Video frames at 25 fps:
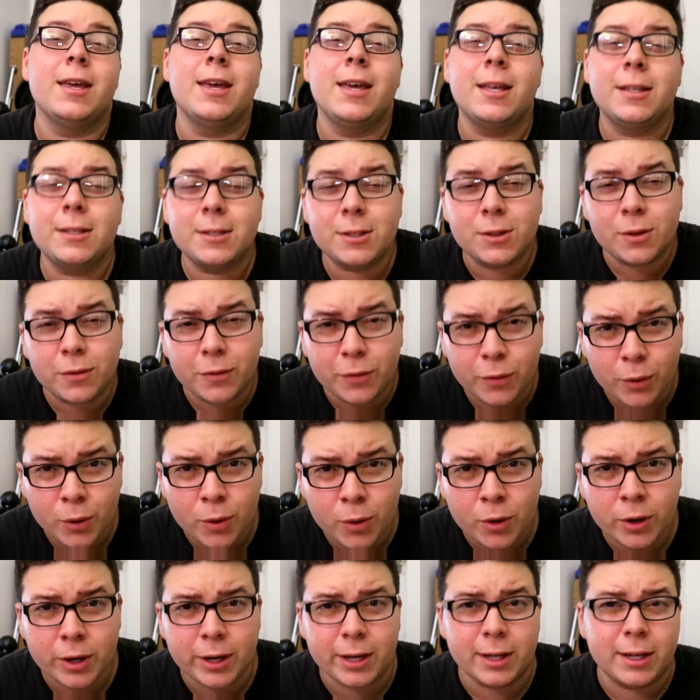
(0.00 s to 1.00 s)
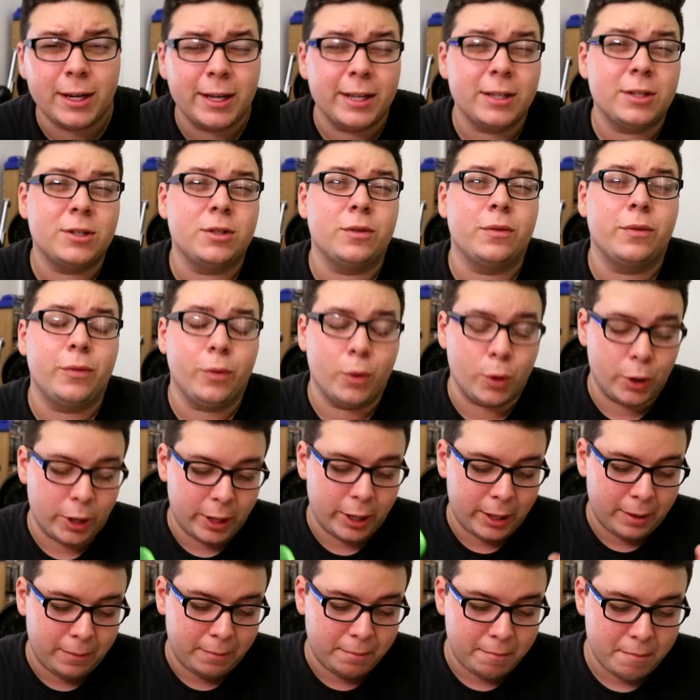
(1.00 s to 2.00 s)
hits the floor, it hits the floor
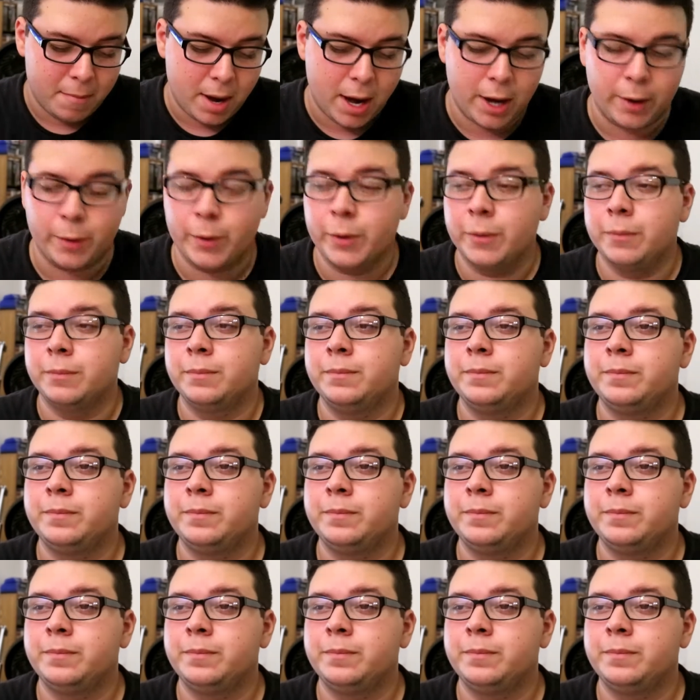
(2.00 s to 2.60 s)
in my room.